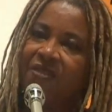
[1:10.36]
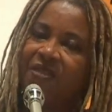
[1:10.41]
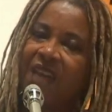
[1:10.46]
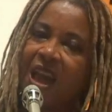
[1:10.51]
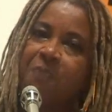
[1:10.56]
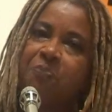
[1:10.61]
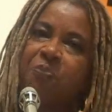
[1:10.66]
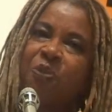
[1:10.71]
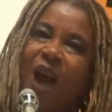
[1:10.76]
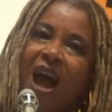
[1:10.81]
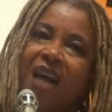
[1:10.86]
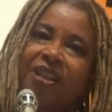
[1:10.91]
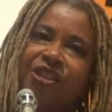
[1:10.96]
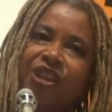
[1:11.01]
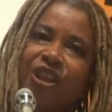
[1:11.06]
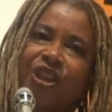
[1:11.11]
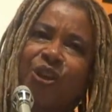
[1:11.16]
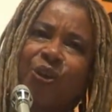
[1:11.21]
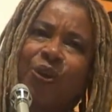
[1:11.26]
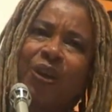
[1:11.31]
They
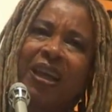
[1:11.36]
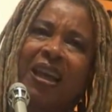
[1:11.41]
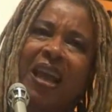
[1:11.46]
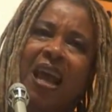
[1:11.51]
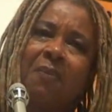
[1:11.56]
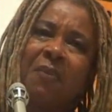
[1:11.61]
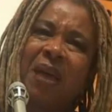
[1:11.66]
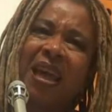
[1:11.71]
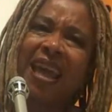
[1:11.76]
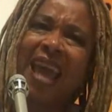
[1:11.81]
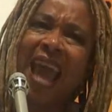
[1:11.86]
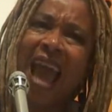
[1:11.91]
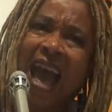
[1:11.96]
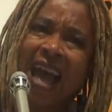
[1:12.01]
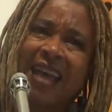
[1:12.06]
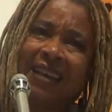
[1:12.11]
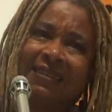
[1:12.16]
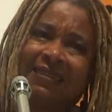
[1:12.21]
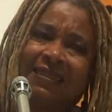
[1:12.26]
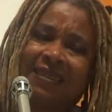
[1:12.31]
prosecuted him
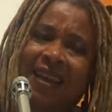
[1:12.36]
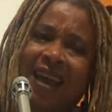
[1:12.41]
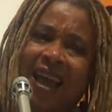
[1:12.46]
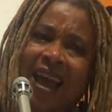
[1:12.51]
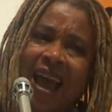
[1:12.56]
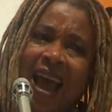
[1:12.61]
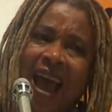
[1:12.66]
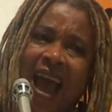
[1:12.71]
again,